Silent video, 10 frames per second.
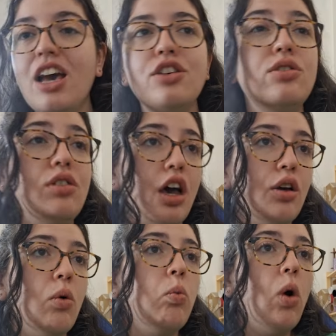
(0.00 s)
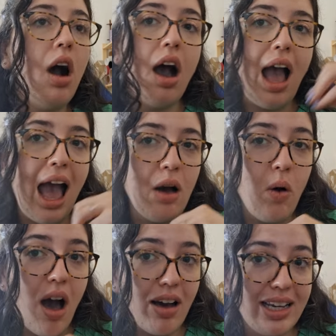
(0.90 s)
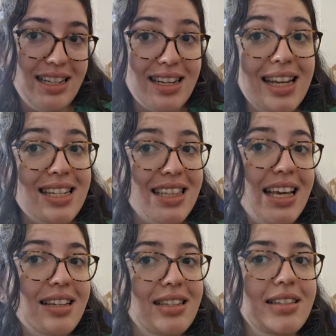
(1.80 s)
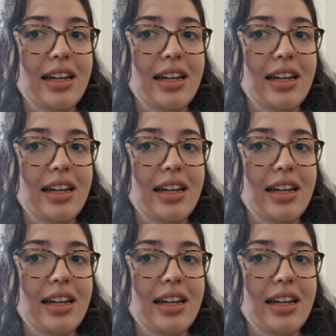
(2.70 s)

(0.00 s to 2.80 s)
So how I did this,